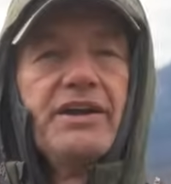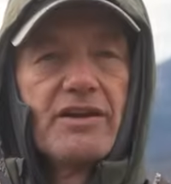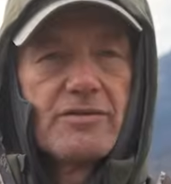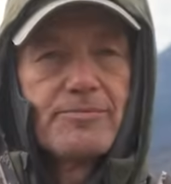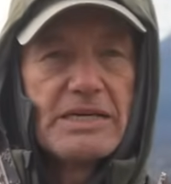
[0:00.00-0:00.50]

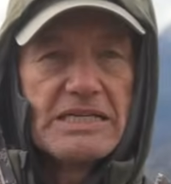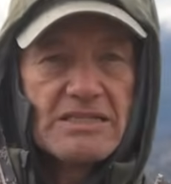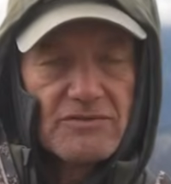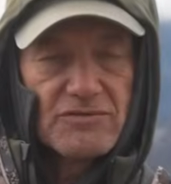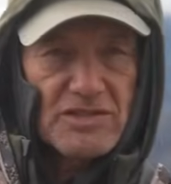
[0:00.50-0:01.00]
another
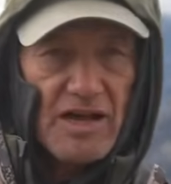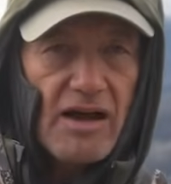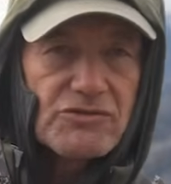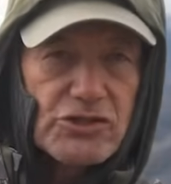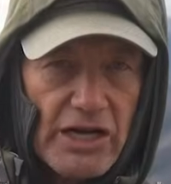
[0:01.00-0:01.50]
piece of
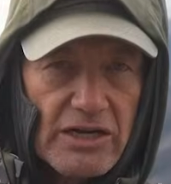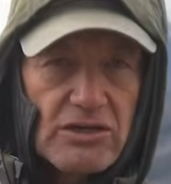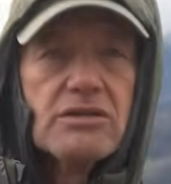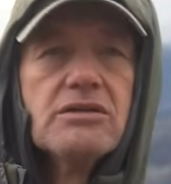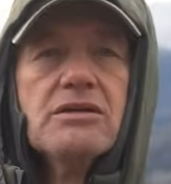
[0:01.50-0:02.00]
soft
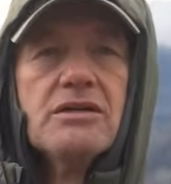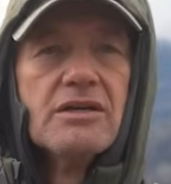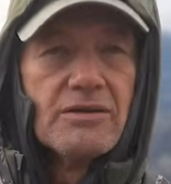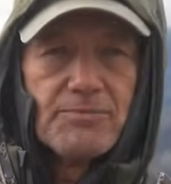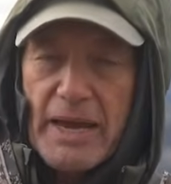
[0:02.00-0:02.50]
shell
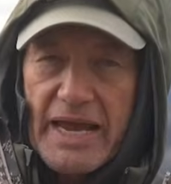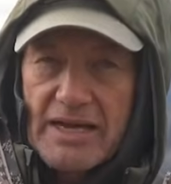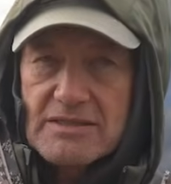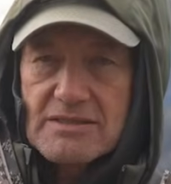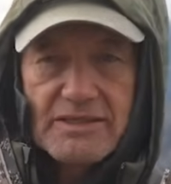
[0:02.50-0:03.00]

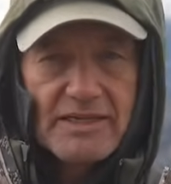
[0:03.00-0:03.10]
pants.